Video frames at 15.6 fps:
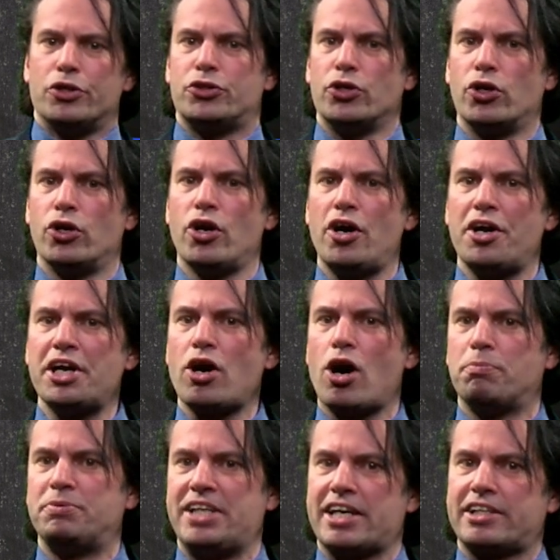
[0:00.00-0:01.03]
The learning
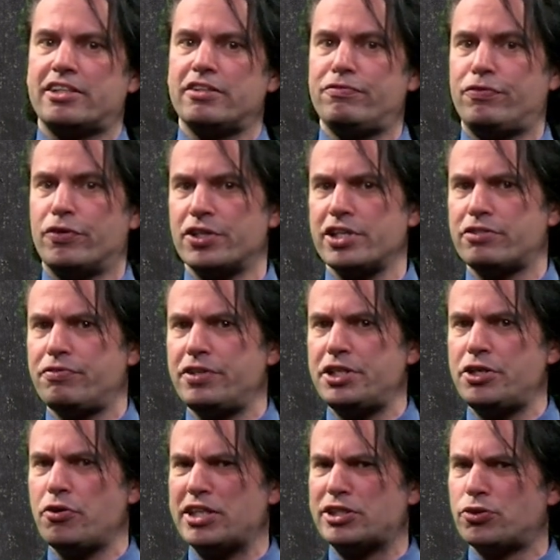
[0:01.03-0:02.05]
objective for this
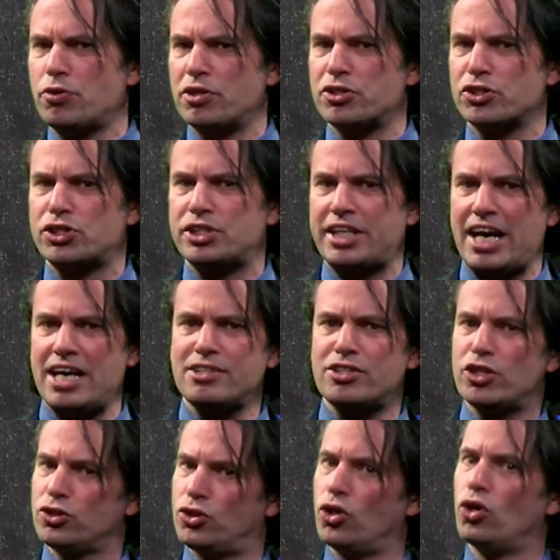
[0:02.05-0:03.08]
video is to understand
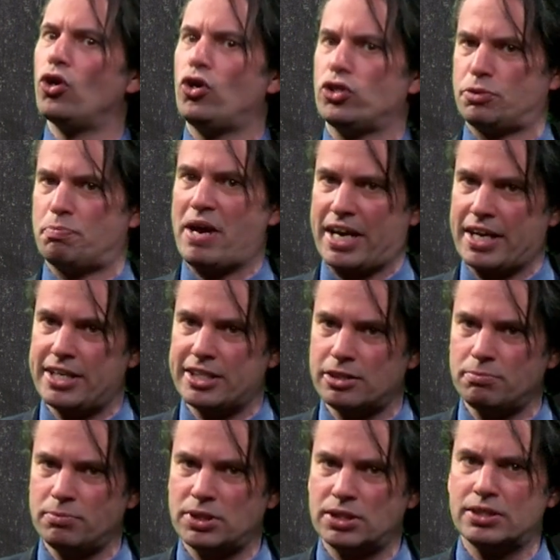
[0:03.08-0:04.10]
the loss
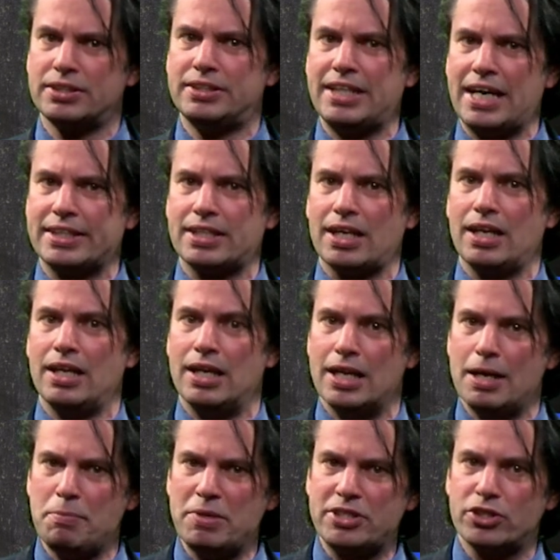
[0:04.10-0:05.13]
mechanisms that
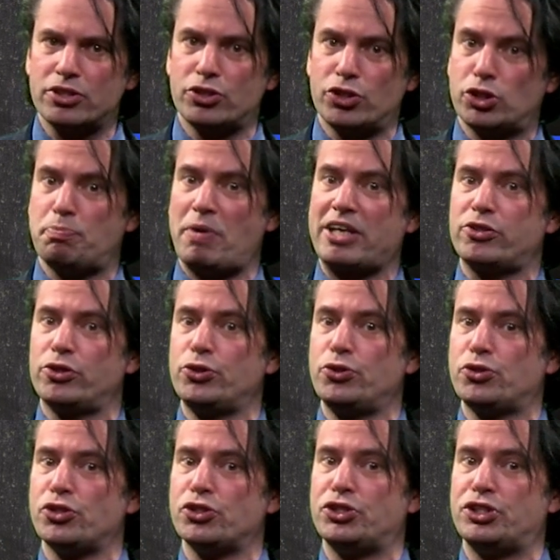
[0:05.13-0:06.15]
limit the spectral
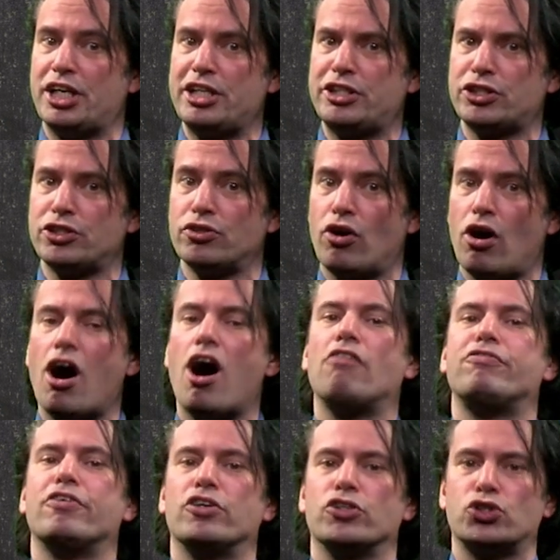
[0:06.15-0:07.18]
utilization
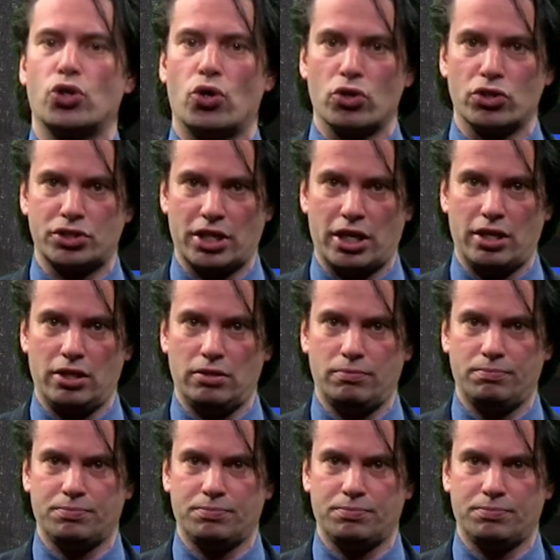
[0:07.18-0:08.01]
of a solar cell.